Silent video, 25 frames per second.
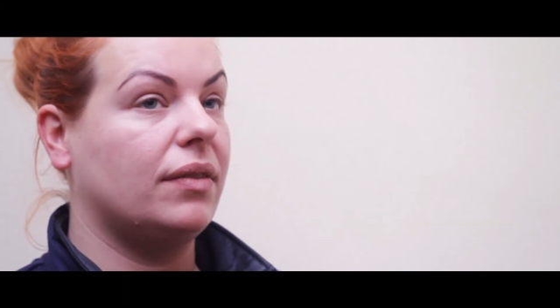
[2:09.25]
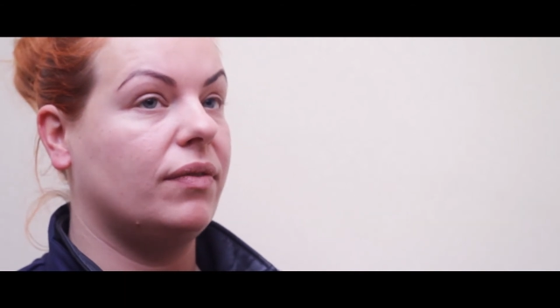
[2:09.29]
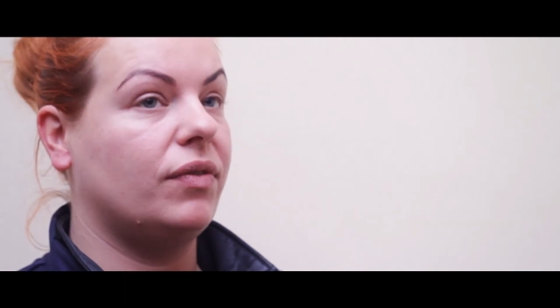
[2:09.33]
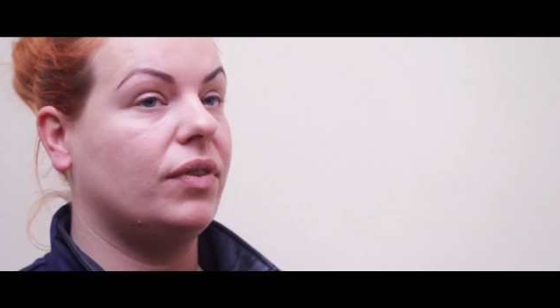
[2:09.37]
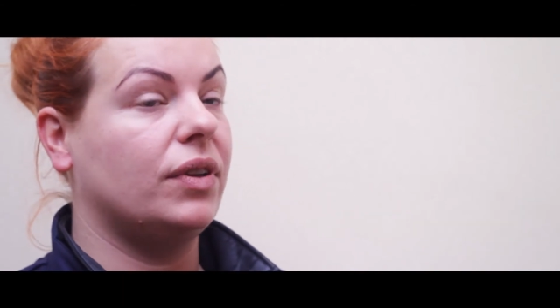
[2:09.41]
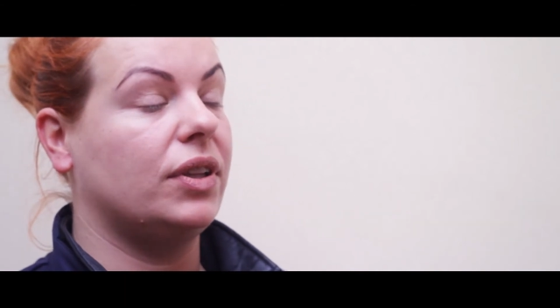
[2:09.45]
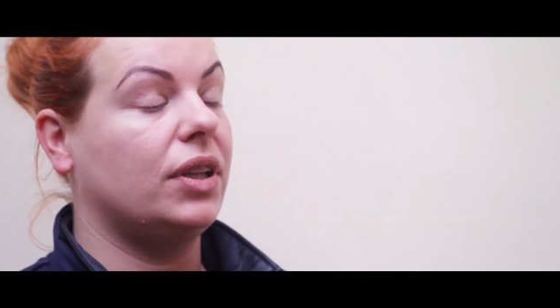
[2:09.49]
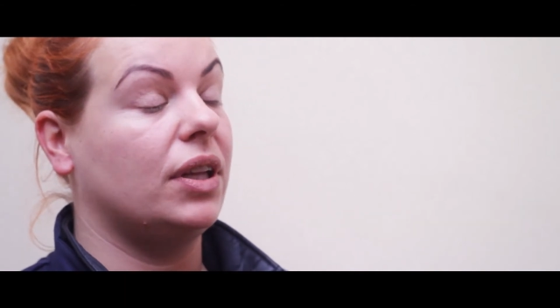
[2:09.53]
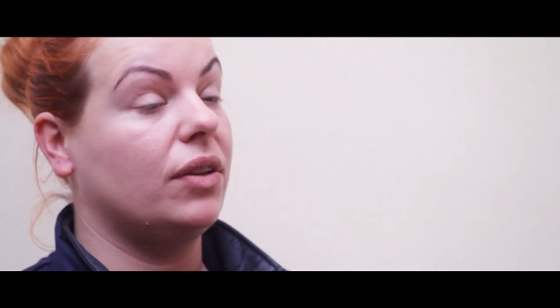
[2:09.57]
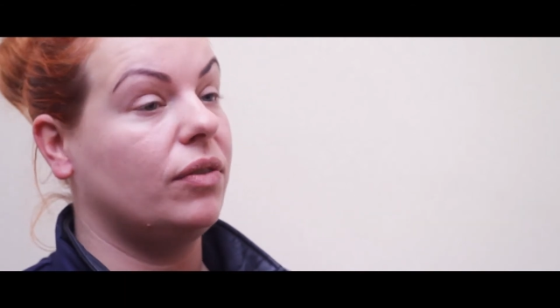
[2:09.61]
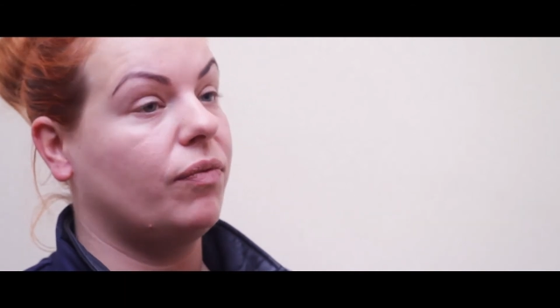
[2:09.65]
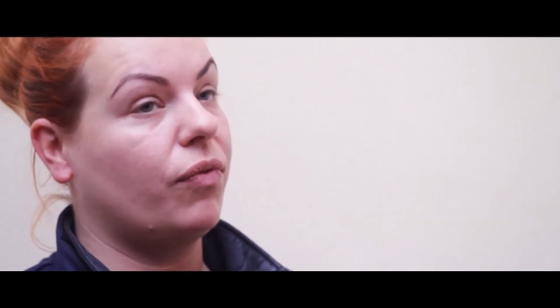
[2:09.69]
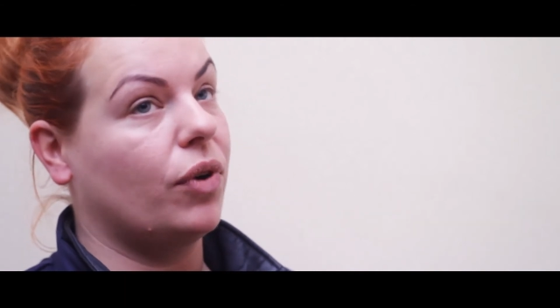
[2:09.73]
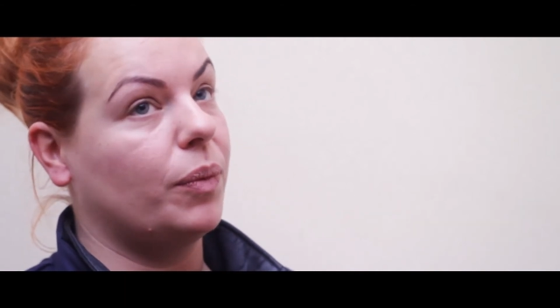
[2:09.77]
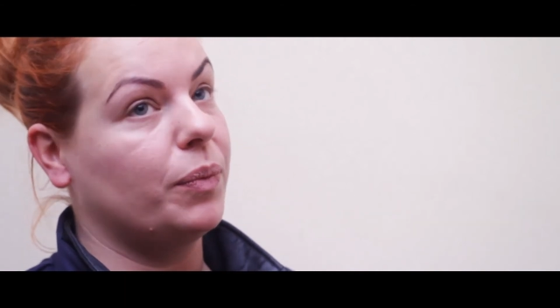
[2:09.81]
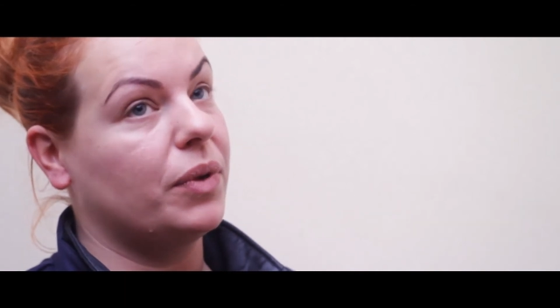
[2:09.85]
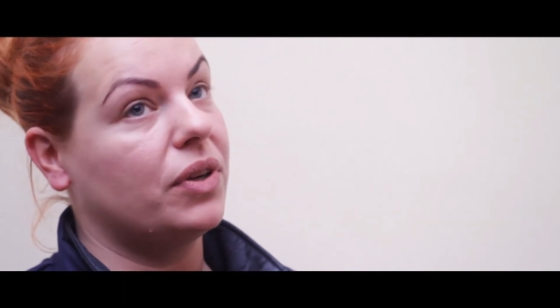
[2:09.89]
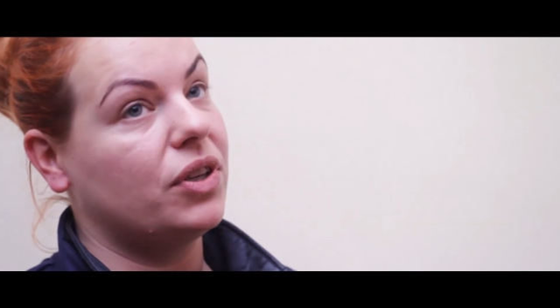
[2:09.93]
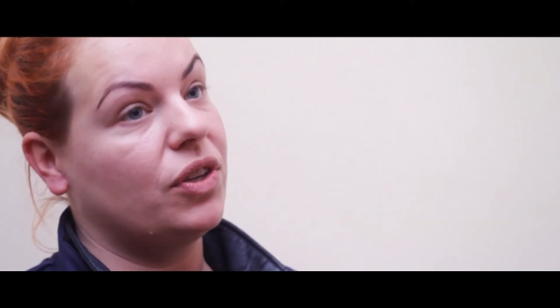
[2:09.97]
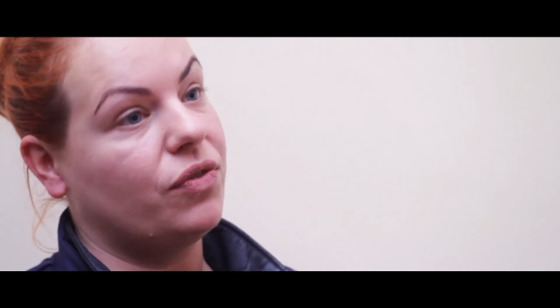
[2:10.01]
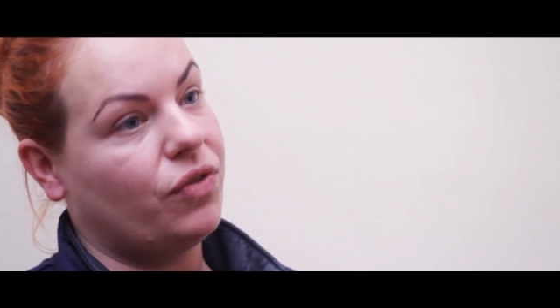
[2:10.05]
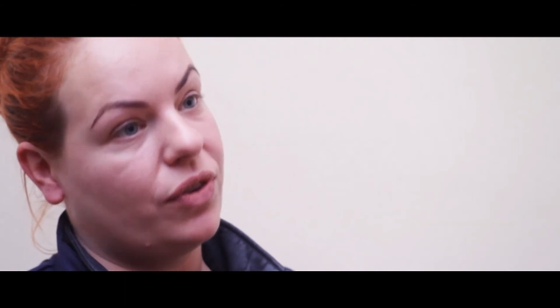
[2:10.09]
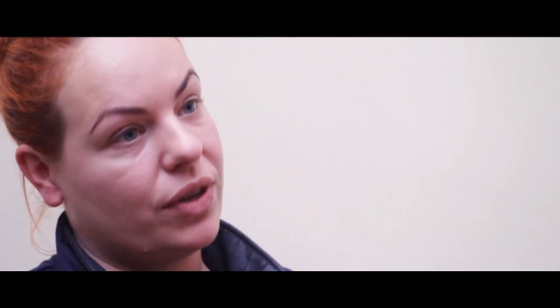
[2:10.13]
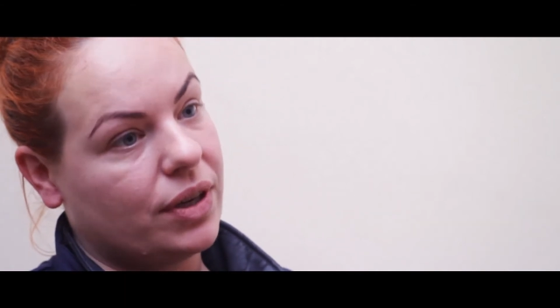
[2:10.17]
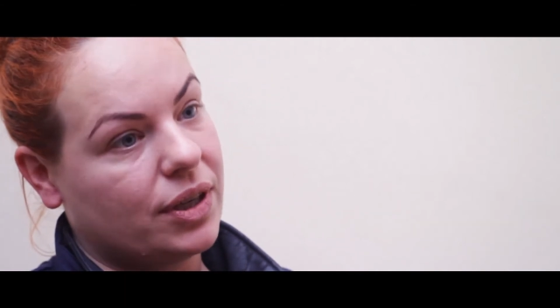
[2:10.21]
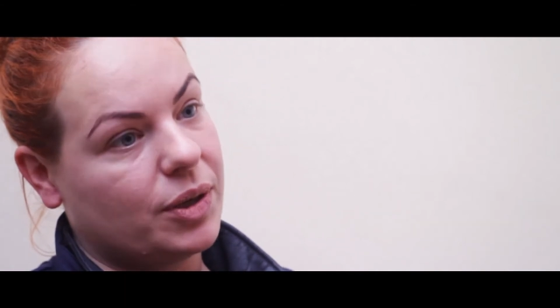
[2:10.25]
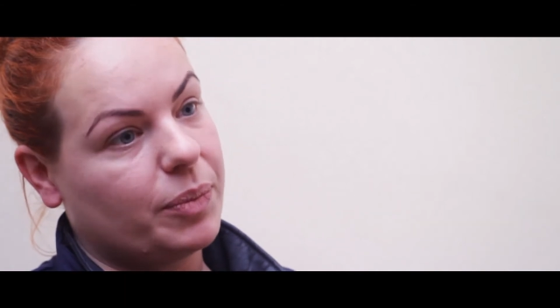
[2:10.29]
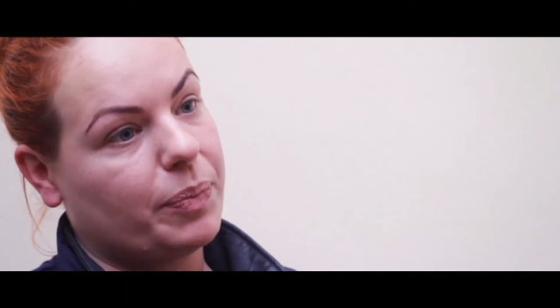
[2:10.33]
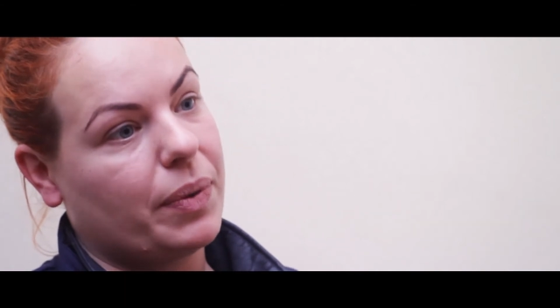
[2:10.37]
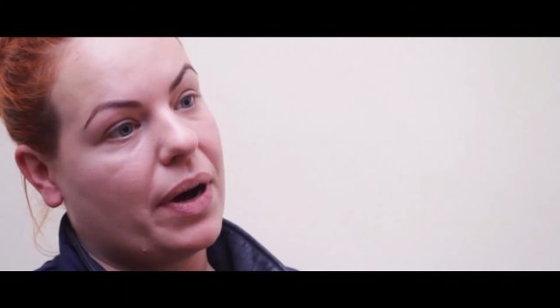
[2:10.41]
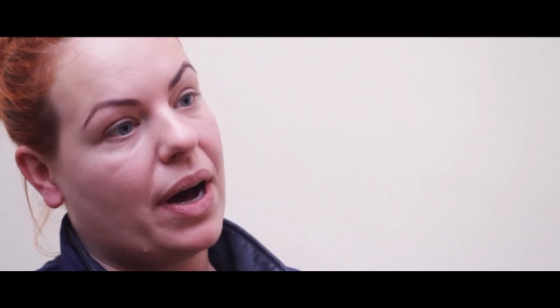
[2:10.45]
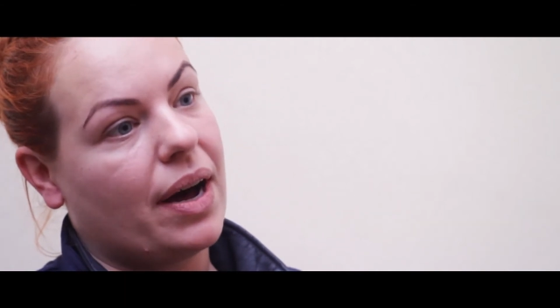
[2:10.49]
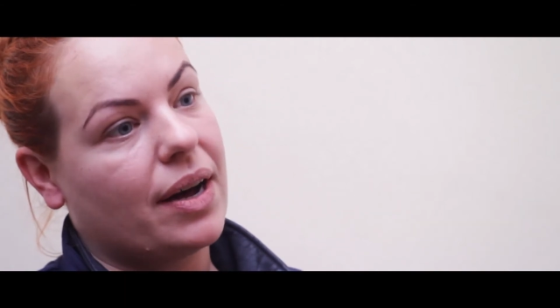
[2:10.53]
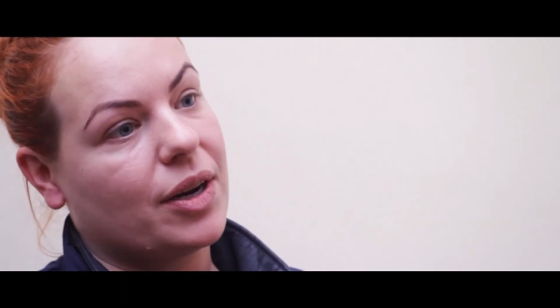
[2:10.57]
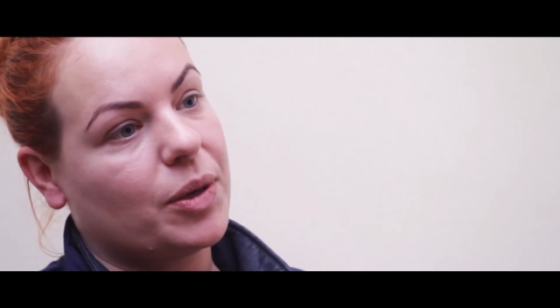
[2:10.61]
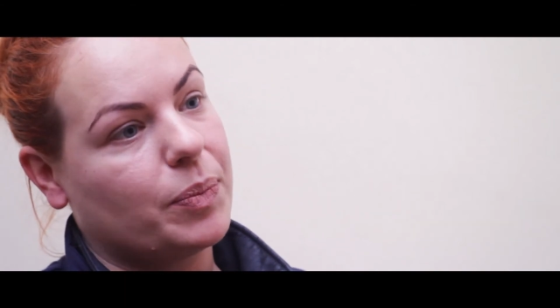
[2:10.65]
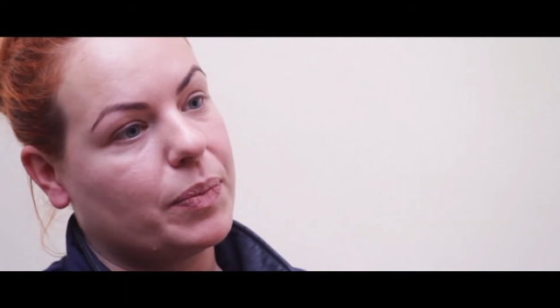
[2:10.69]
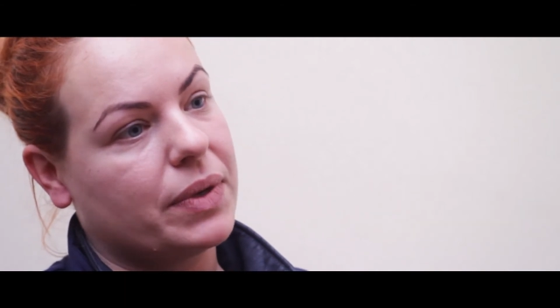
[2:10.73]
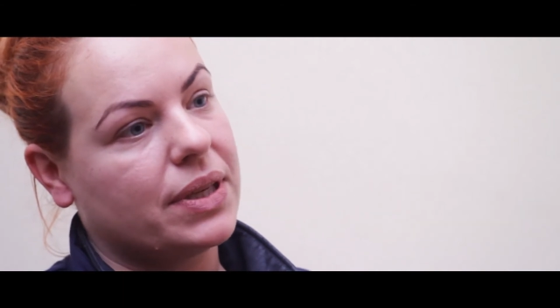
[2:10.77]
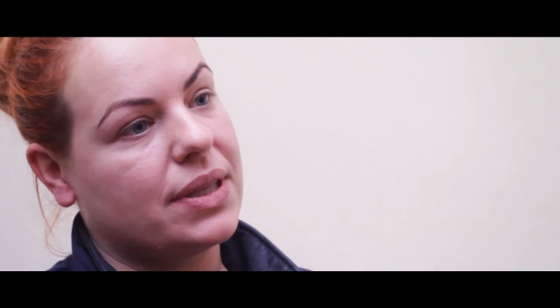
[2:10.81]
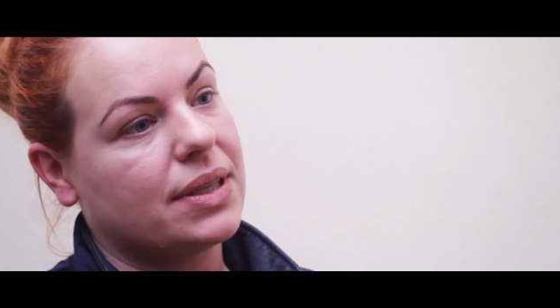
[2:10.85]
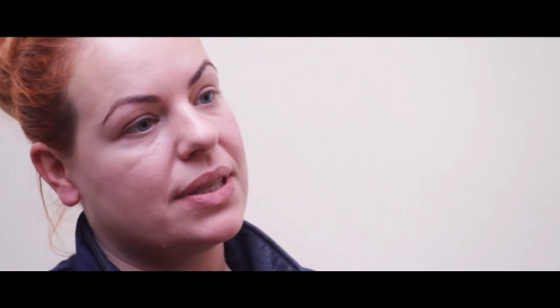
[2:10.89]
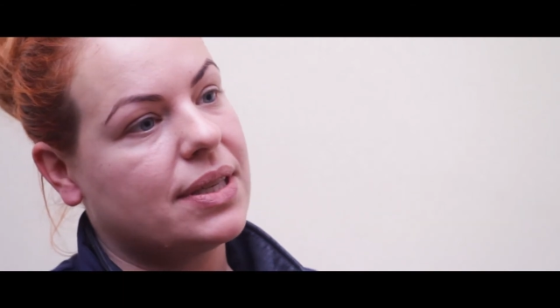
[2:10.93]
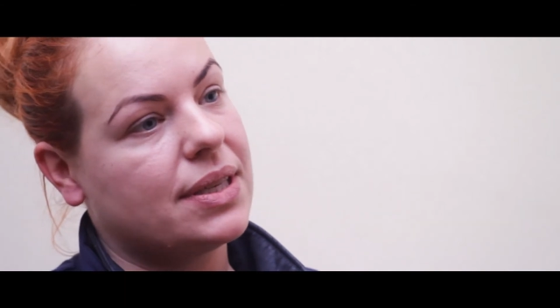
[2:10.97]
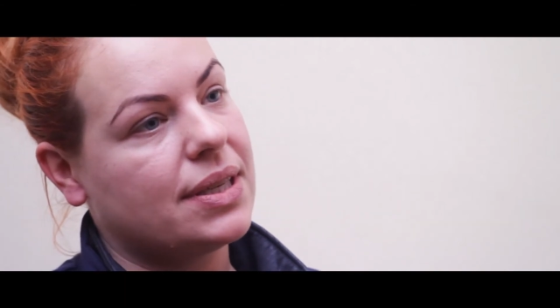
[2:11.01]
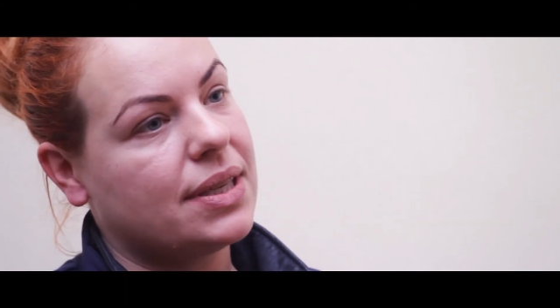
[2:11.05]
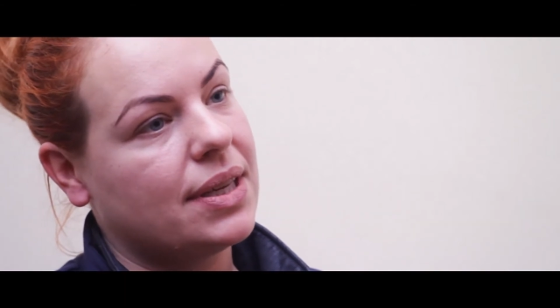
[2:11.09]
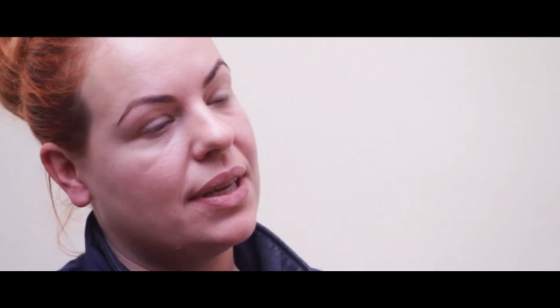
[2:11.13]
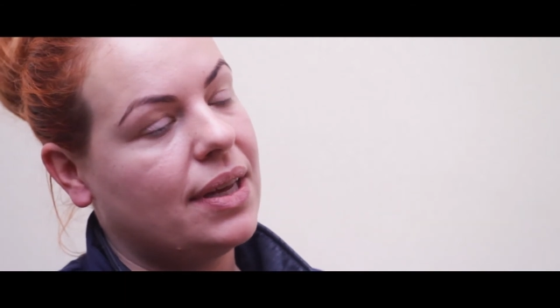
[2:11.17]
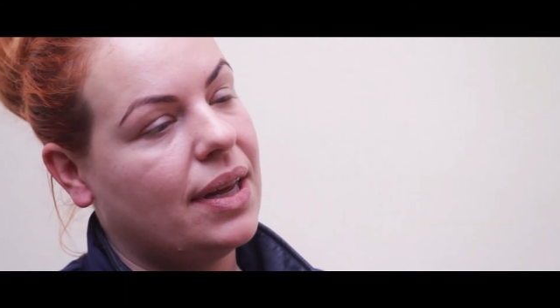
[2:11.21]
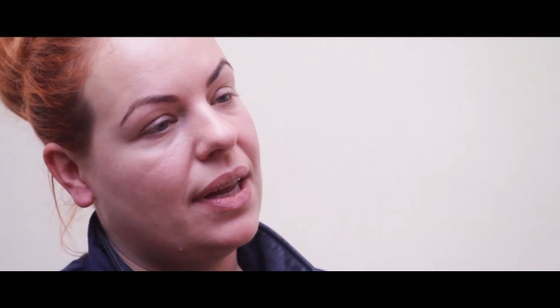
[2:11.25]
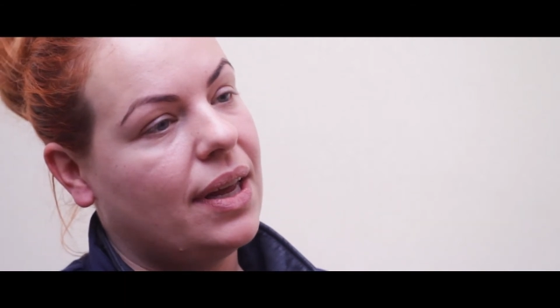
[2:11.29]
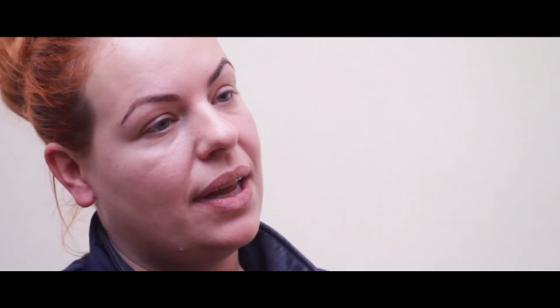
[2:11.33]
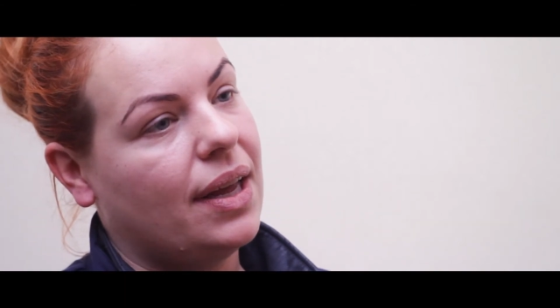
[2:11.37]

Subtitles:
from the different departments,